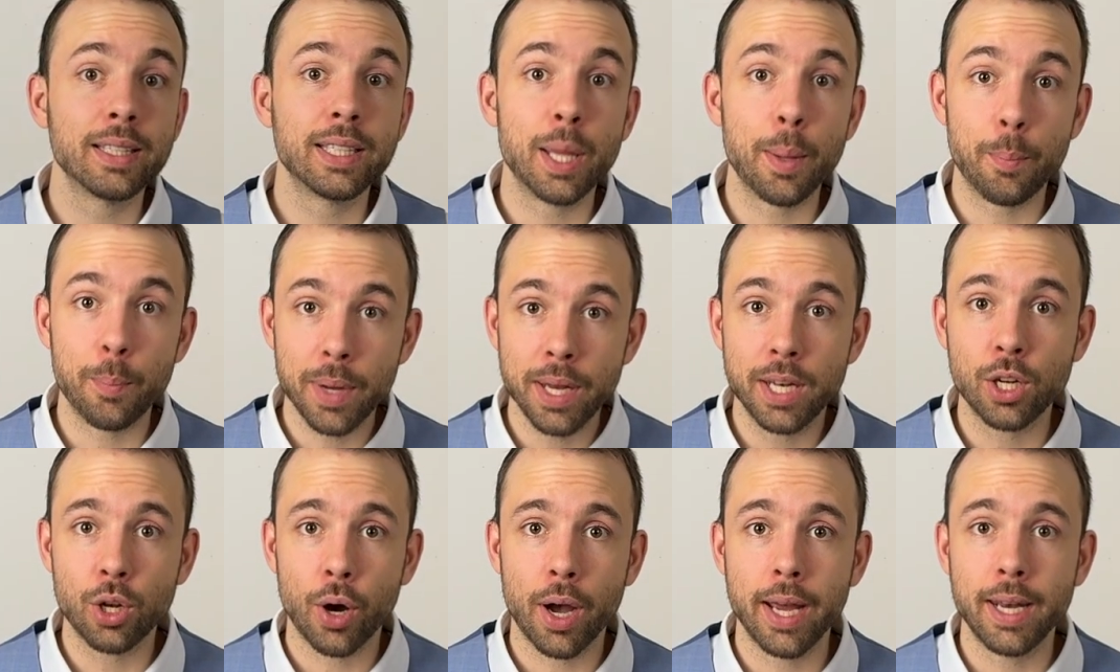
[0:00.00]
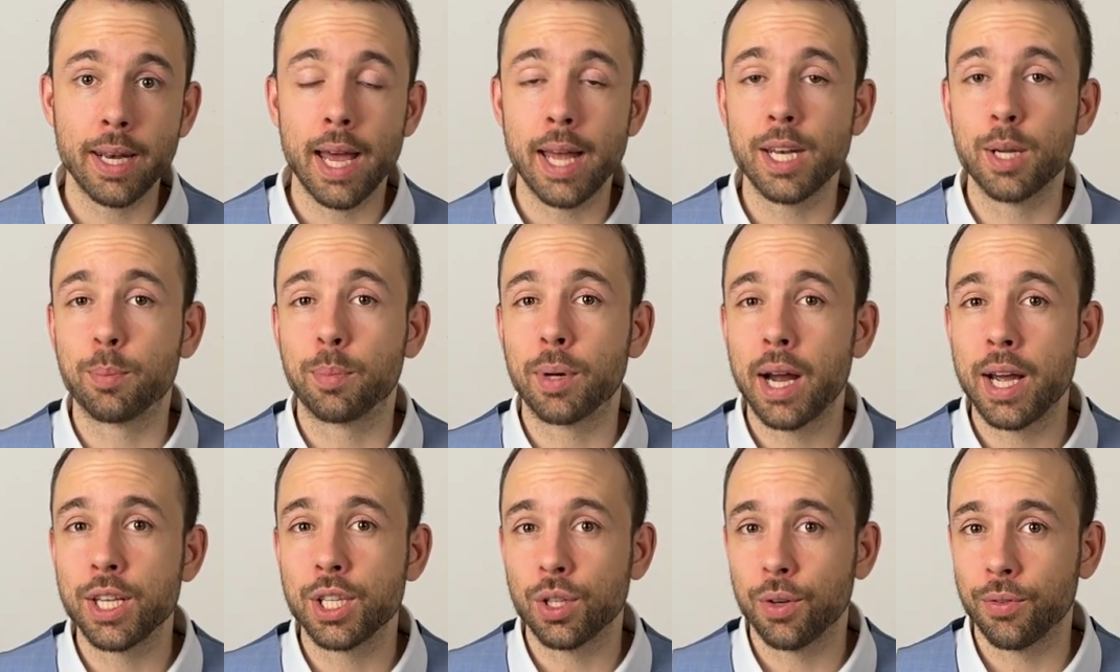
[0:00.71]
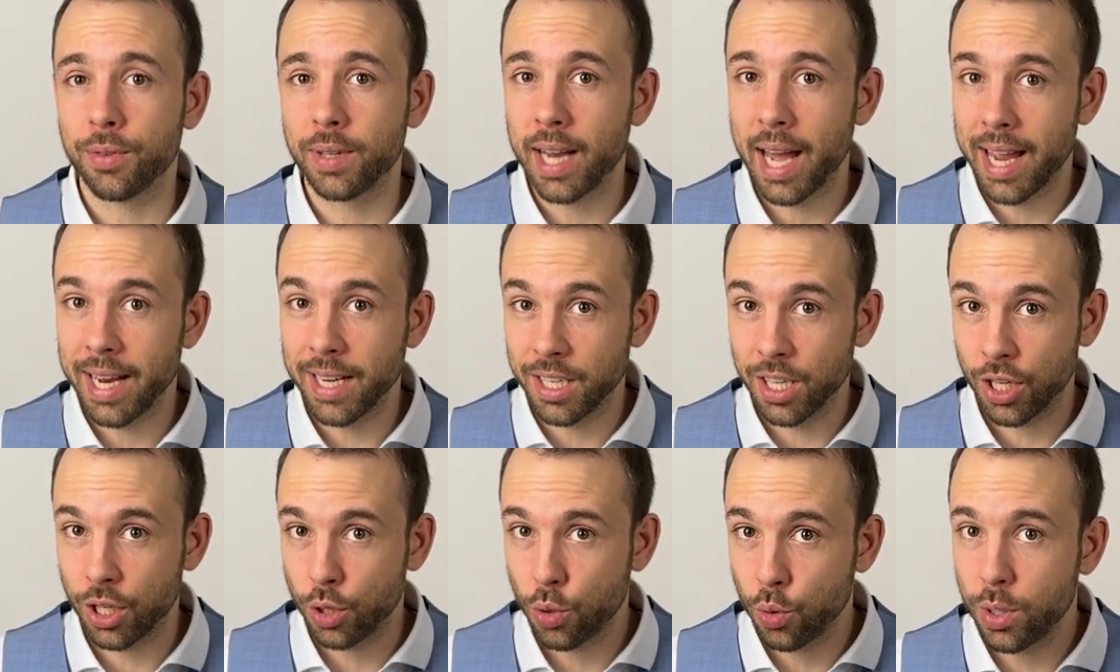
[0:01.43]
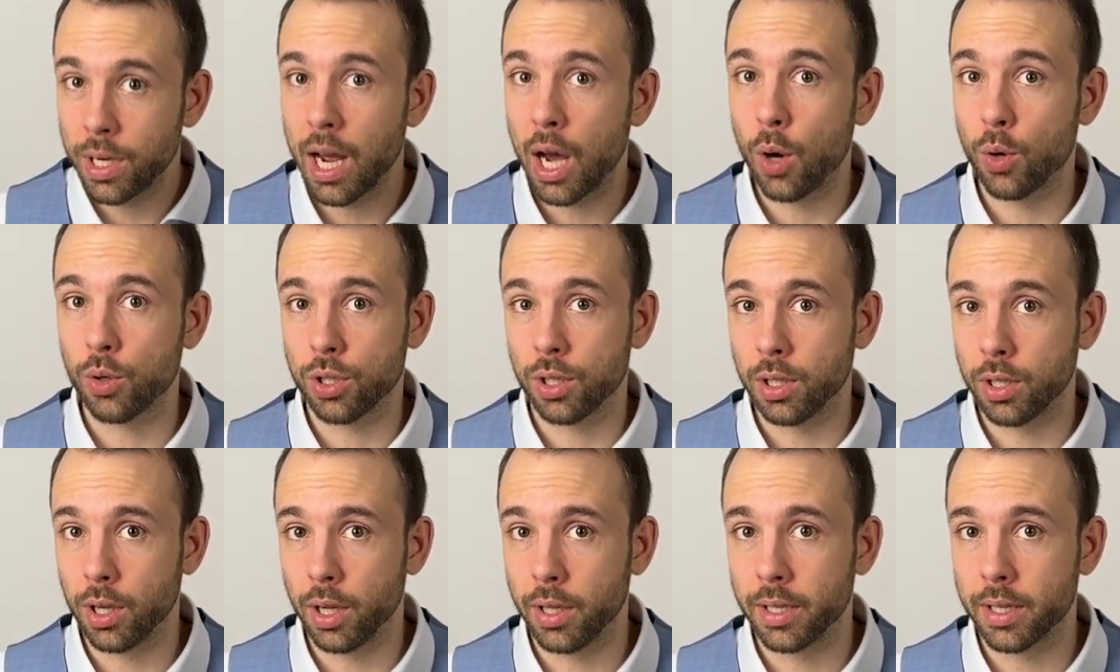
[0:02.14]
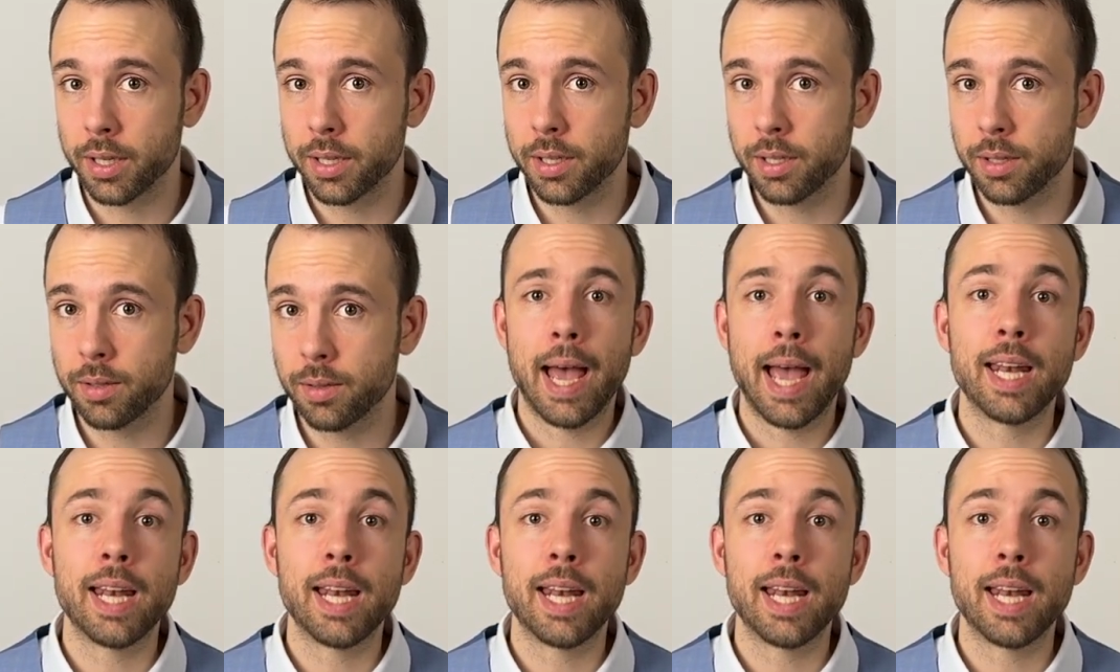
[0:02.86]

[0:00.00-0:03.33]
the Bitcoin at the price of $92,000